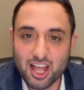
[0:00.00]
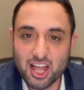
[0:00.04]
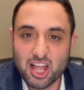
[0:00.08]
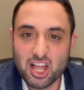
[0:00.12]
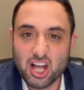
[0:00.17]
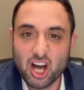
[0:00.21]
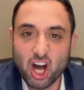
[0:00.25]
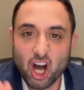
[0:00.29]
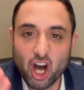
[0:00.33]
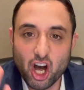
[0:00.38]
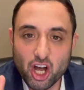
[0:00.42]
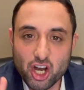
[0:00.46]

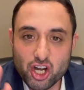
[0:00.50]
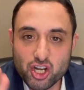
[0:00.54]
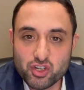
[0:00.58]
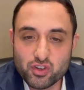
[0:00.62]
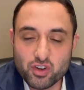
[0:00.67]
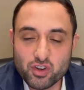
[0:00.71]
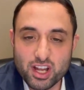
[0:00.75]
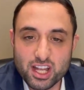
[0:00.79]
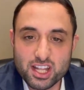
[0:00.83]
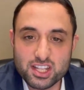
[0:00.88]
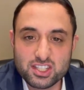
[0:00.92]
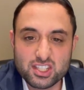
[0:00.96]

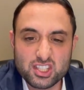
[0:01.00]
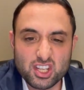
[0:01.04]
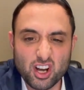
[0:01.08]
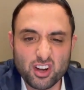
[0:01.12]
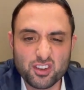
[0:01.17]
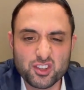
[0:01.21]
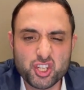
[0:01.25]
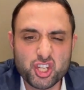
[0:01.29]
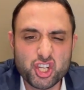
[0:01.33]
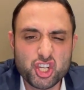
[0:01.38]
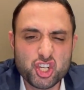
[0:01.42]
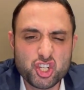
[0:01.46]
hundreds
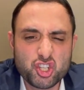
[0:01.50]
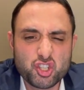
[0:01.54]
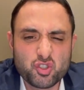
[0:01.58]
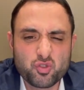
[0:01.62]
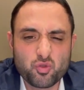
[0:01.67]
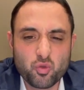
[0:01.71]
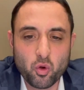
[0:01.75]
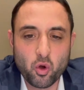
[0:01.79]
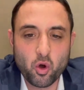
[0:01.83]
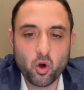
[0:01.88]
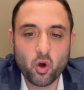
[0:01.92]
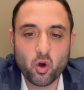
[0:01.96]
of
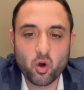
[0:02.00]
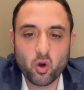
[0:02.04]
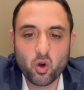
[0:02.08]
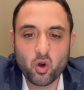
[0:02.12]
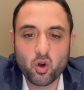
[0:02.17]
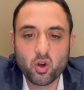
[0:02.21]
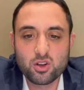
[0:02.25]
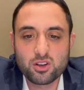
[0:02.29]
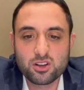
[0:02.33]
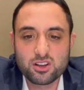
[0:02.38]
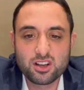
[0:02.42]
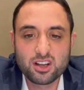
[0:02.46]

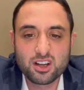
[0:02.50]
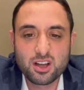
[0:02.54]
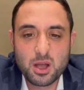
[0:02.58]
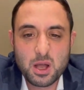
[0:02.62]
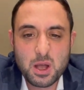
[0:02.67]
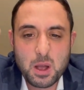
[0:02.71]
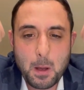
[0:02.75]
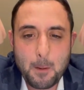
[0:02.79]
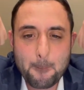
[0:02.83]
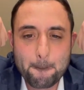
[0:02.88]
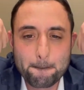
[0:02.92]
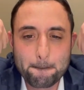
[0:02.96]
strong,
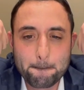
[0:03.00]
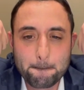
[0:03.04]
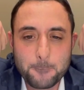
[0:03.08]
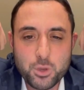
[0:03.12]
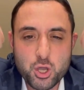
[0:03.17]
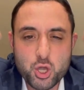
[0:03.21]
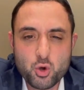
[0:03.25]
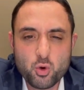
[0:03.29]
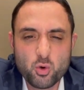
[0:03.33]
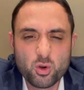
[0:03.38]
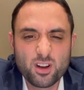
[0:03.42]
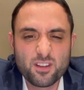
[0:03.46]

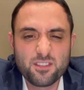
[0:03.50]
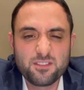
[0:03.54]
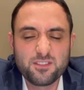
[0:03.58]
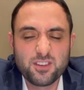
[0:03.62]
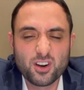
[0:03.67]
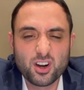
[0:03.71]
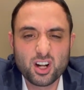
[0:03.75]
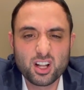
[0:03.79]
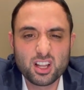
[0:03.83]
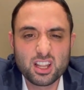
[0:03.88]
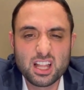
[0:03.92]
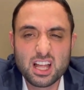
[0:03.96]

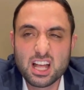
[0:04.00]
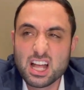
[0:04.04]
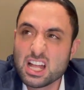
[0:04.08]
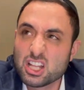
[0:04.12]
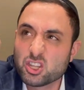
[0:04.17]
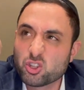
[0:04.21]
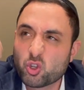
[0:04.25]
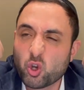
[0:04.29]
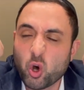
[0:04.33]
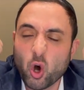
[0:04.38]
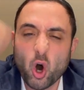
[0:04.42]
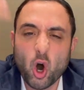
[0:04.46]
beautiful,
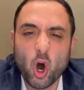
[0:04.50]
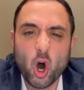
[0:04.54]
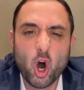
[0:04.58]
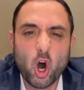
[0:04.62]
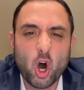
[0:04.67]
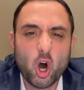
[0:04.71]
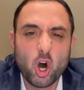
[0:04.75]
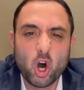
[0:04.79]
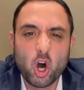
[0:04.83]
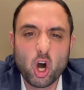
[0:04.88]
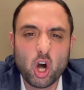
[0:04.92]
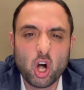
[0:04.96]

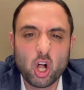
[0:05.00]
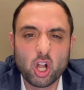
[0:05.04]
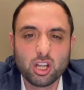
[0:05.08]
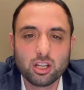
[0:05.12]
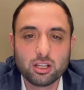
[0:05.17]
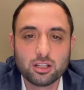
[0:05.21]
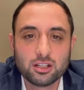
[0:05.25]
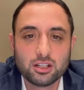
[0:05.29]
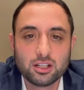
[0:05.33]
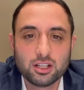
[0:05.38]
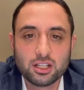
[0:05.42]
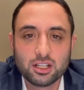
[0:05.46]

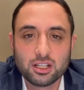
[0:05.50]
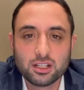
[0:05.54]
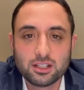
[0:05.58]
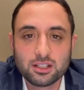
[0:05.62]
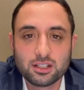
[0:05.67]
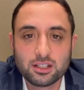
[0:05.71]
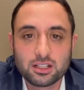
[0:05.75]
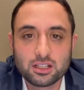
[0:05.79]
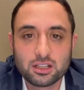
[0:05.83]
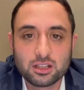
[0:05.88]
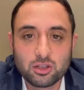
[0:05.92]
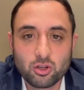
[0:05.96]
tall
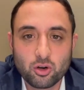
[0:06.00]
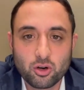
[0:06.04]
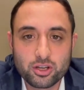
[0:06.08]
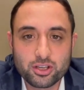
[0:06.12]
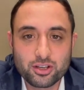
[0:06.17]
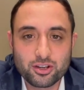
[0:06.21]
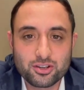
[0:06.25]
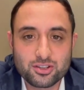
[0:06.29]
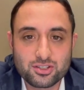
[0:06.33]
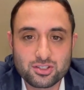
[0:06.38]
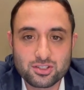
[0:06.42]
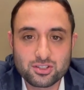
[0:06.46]

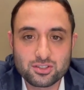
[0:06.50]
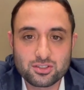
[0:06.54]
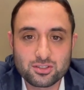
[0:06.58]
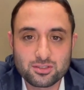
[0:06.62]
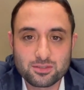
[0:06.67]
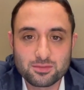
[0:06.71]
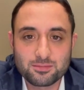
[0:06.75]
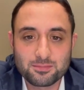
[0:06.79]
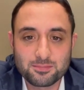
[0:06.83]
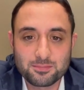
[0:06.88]
lawyers.